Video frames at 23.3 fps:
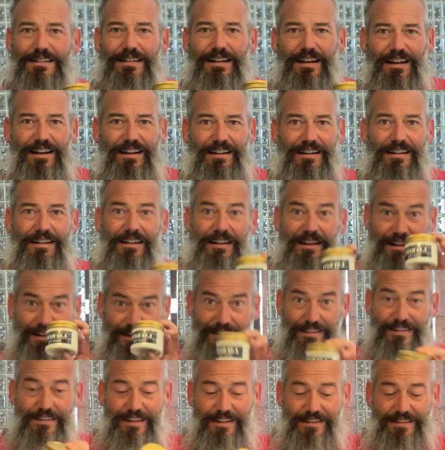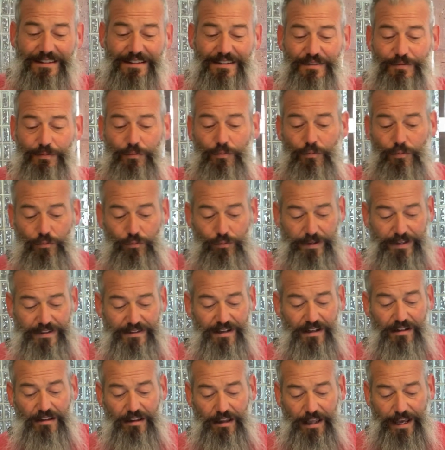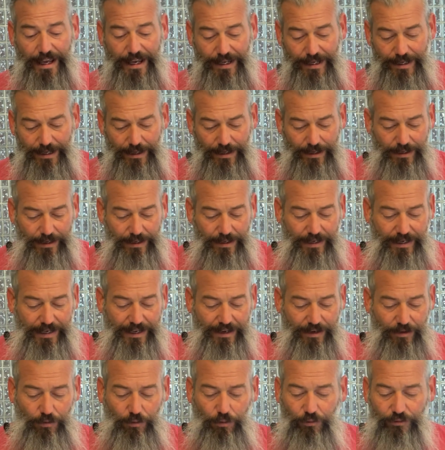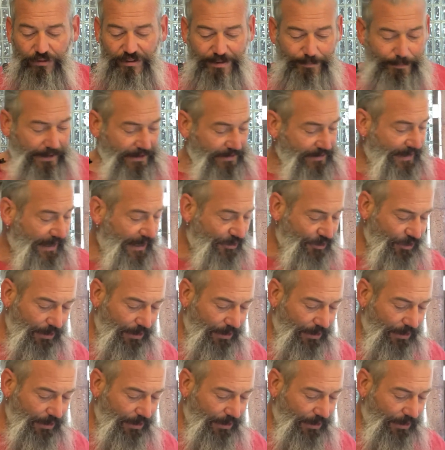it's a clay, and it holds the mustache in